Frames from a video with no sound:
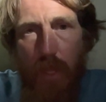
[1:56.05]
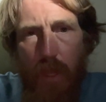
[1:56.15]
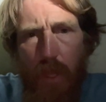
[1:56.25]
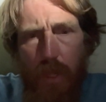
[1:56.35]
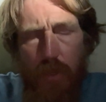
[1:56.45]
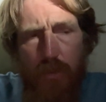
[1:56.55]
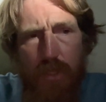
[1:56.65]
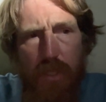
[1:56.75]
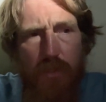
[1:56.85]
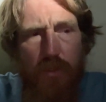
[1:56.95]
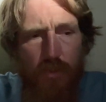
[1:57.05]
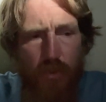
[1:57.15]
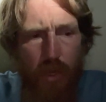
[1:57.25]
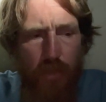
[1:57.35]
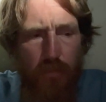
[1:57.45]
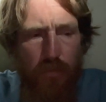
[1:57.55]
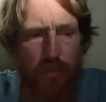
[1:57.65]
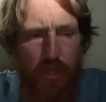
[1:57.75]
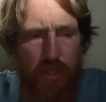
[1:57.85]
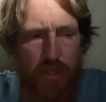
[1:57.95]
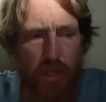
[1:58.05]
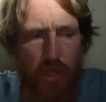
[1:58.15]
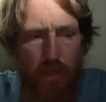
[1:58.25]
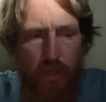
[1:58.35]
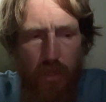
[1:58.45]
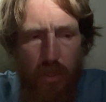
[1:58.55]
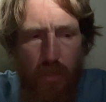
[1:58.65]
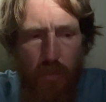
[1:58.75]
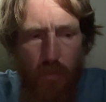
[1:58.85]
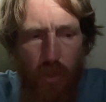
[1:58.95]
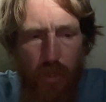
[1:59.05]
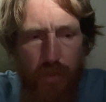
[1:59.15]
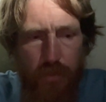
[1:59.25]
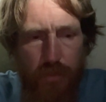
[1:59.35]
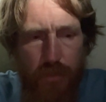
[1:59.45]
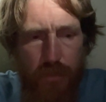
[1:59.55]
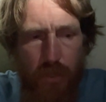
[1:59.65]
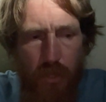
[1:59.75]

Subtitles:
I noticed that the trail for the ascent was